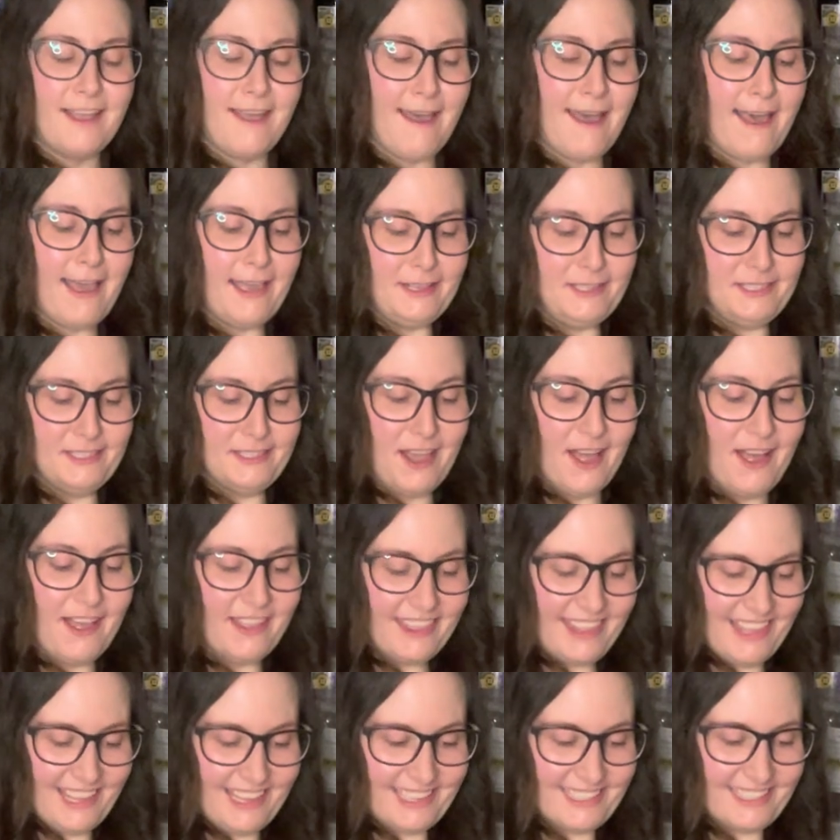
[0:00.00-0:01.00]
I saw
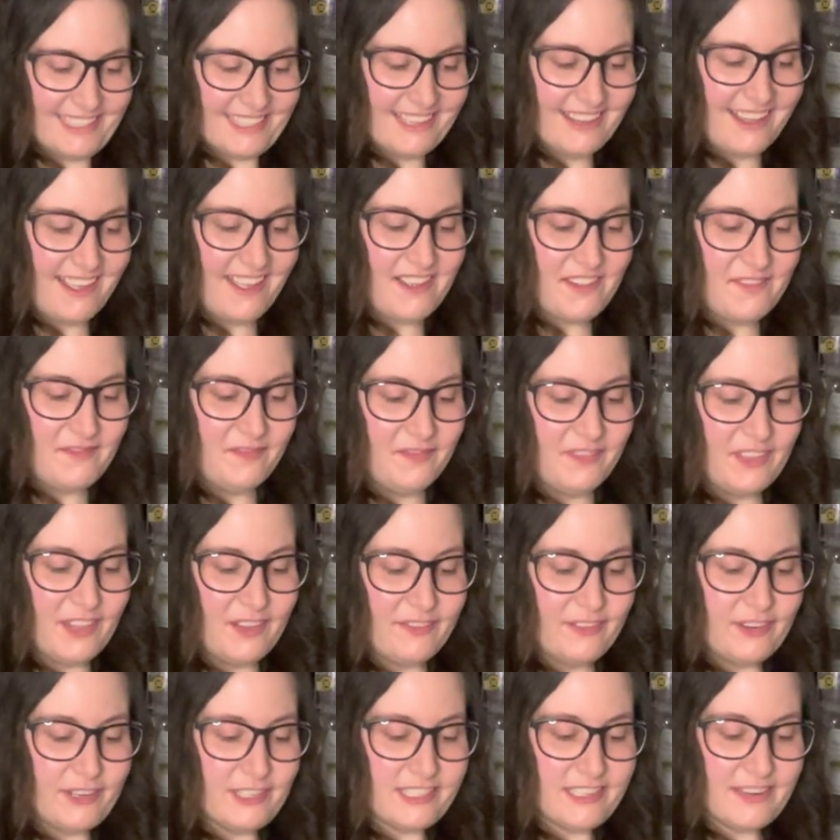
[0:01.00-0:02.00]
this, the
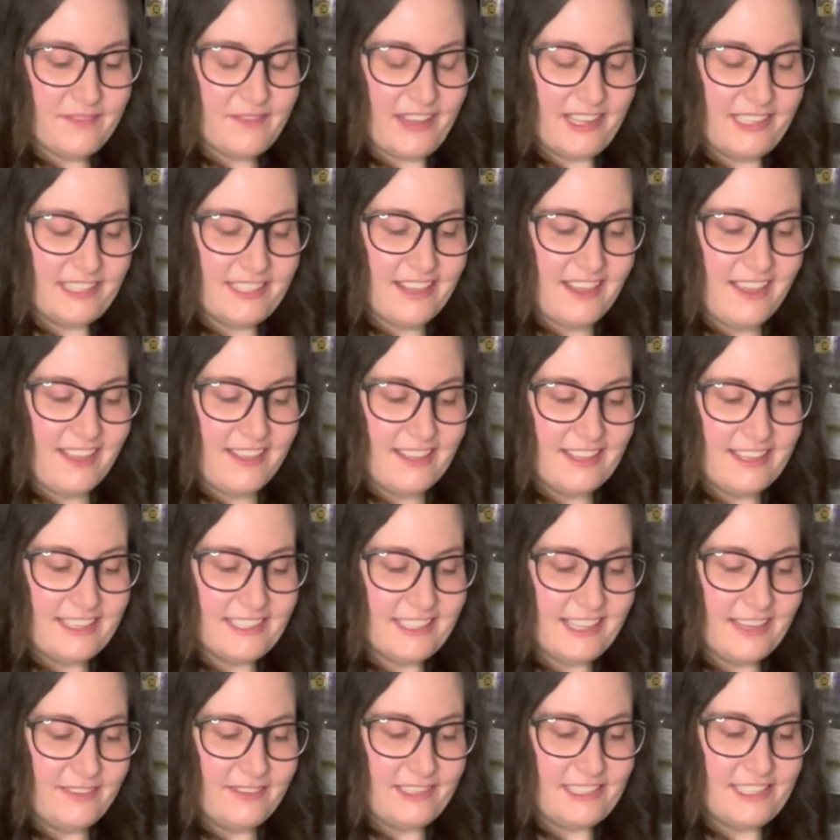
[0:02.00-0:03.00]
first time I saw this
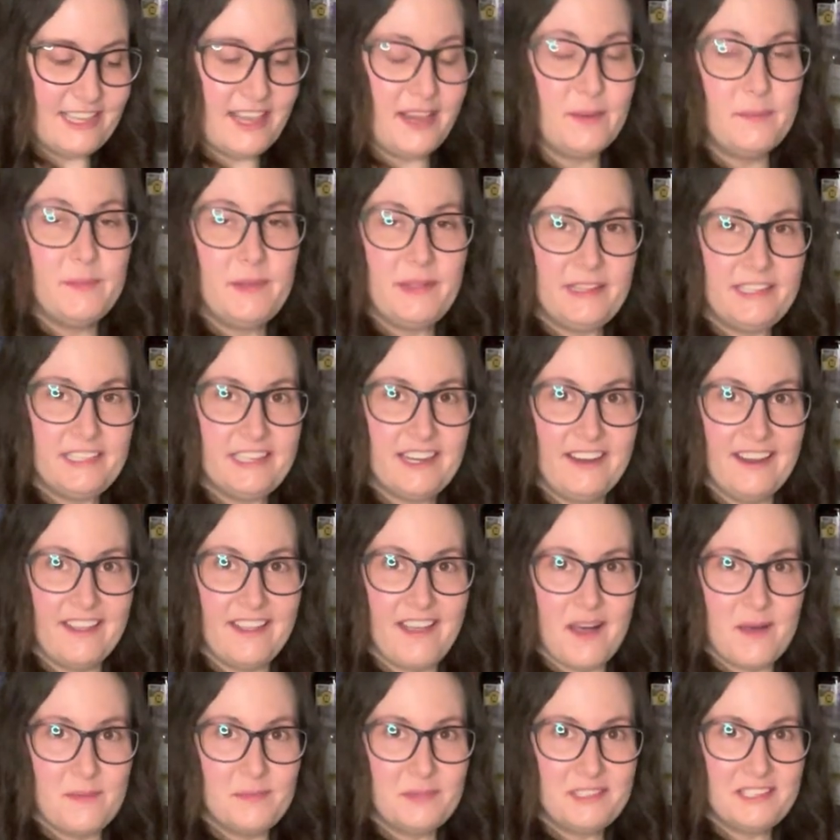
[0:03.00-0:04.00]
was at a military
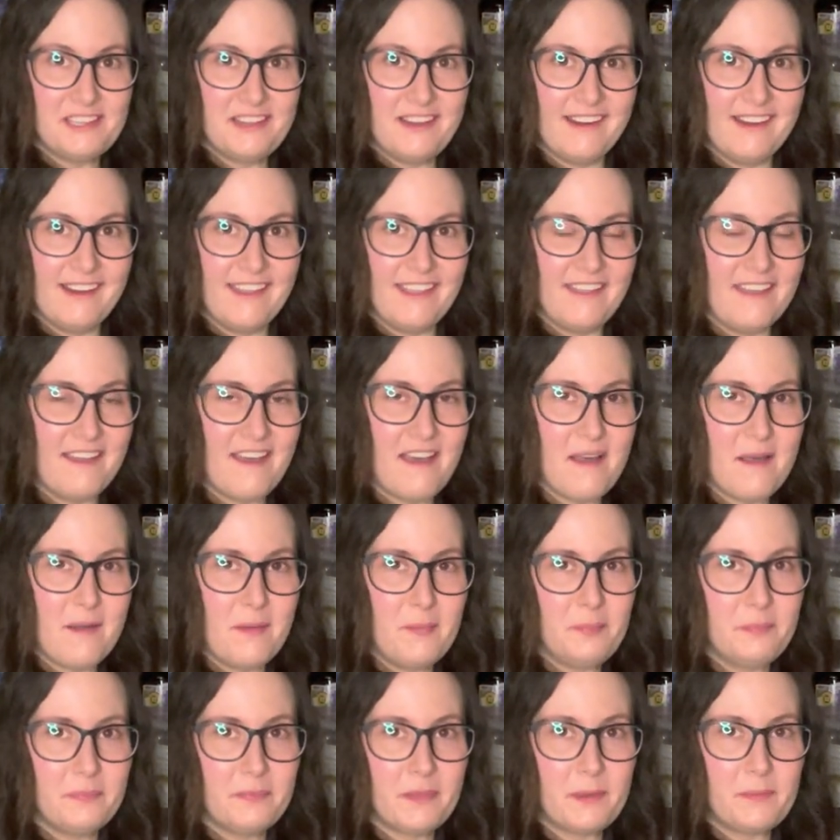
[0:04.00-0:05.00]
commissary.
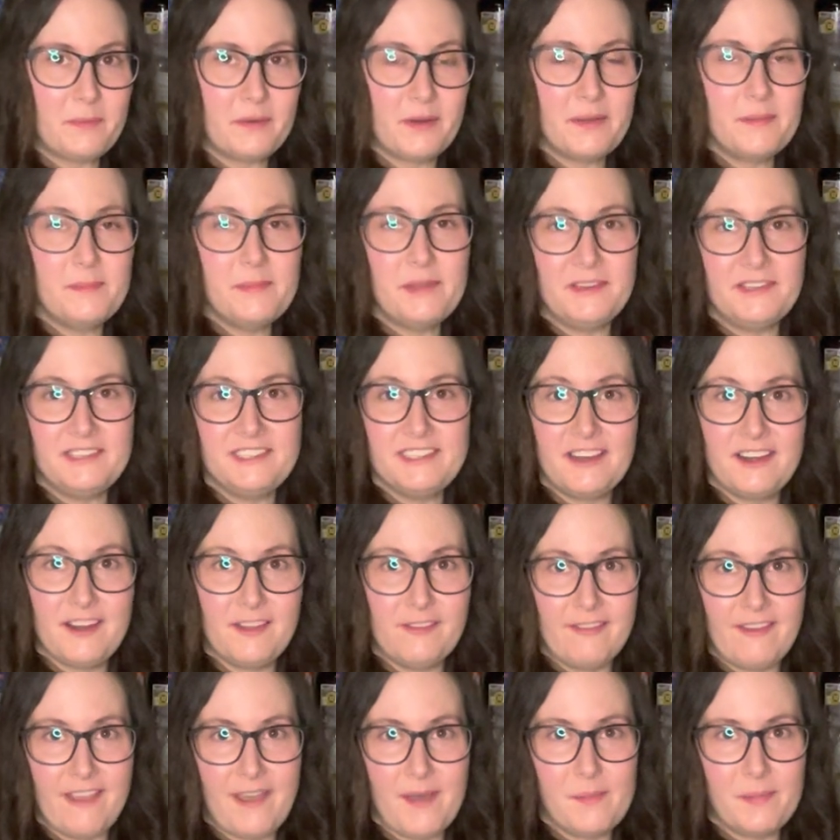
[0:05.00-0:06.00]
We're a military
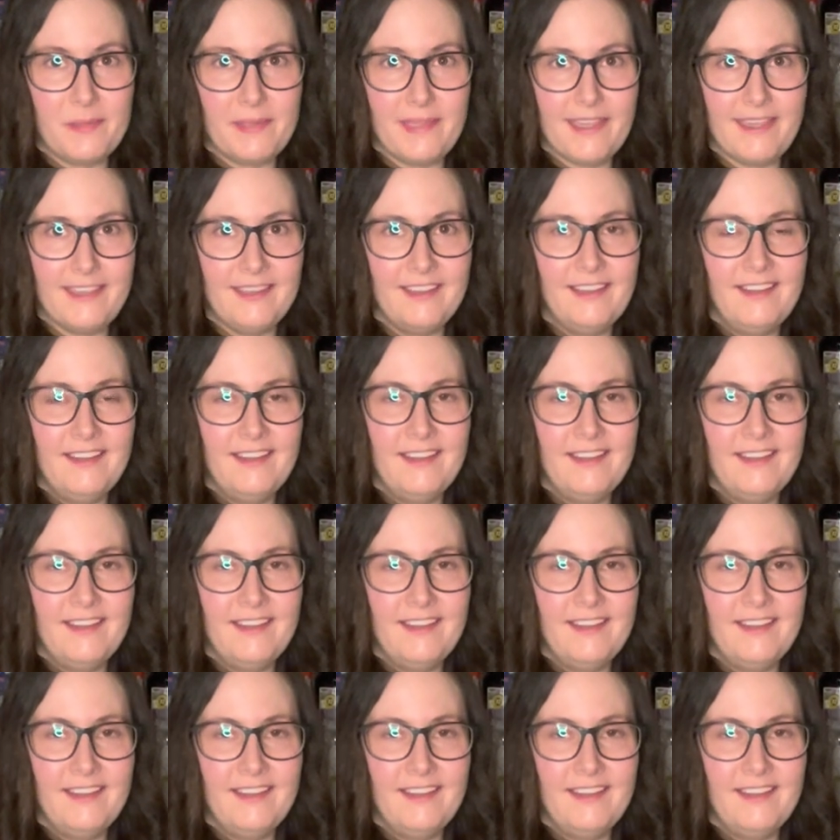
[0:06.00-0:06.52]
family.